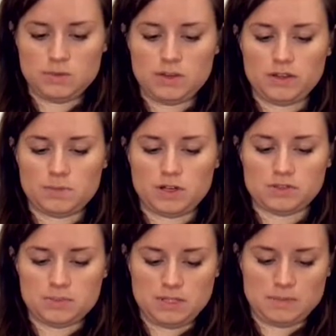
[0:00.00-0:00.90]
You want them
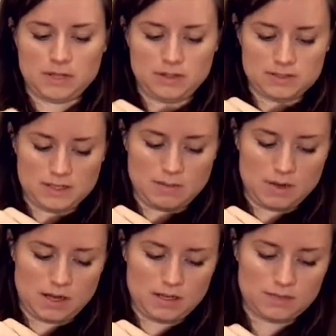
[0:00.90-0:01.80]
all to be about the
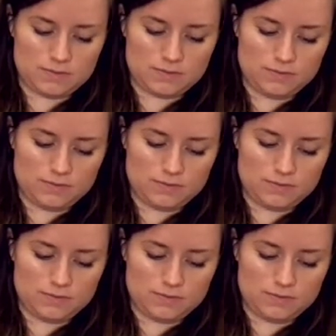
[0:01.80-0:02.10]
same height.